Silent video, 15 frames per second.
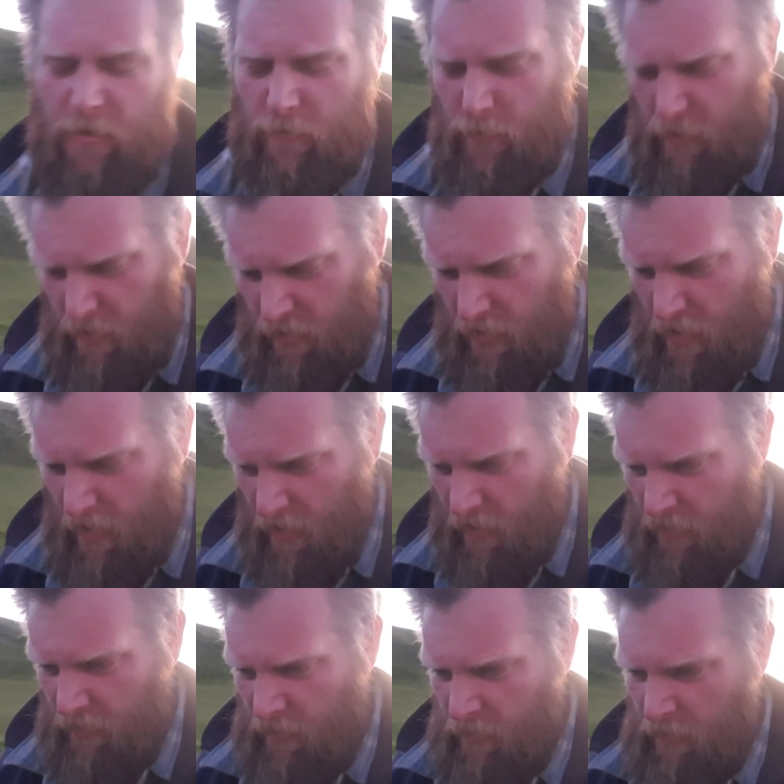We, uh,
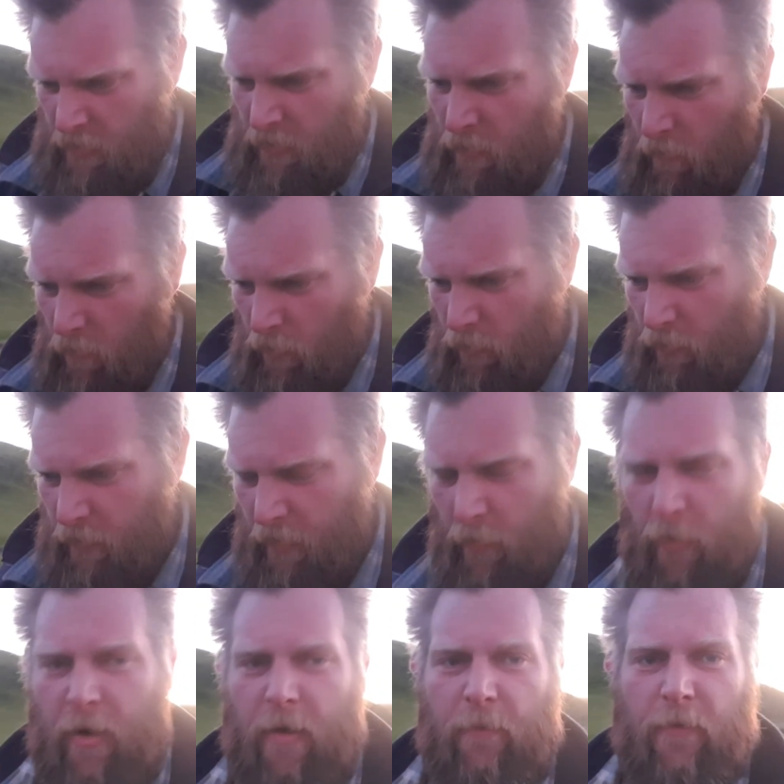we're all going to
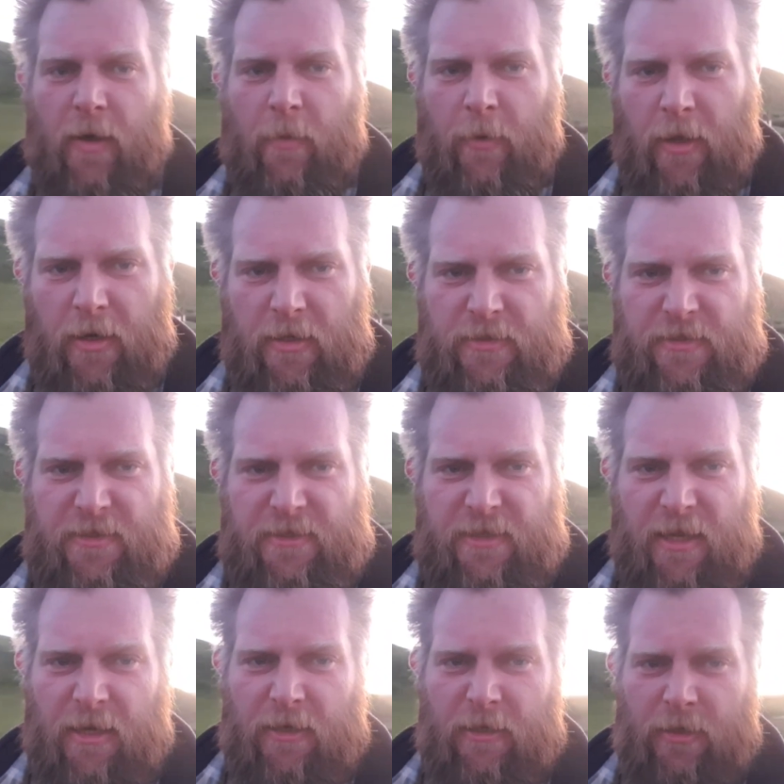wind up farming under
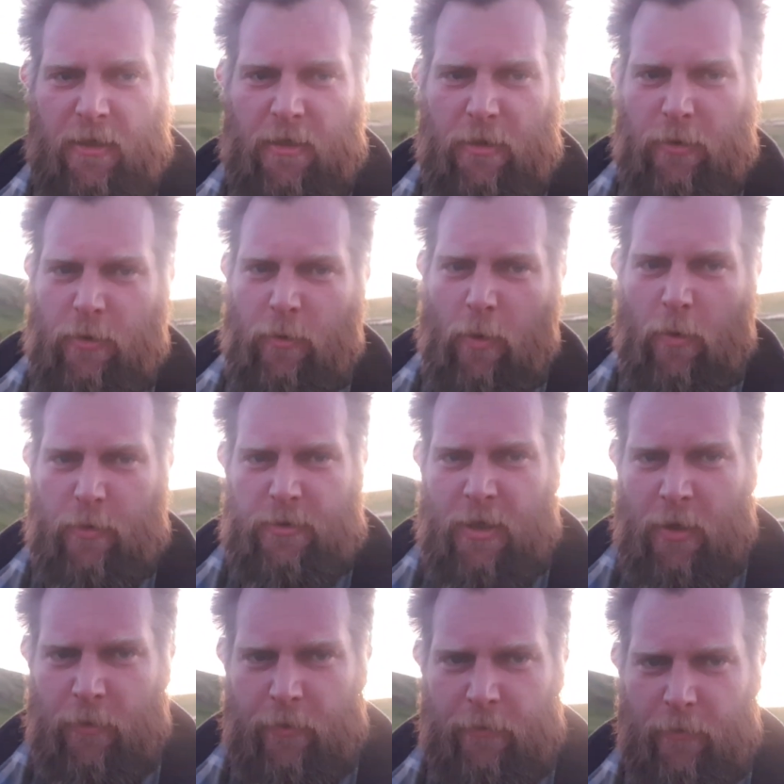consent and doing what we're
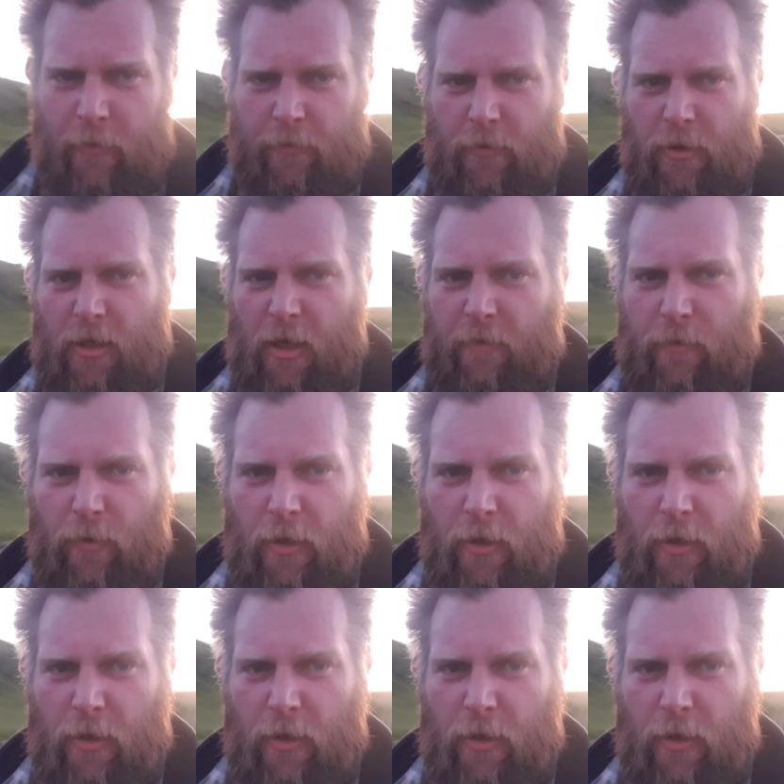told if we're not very careful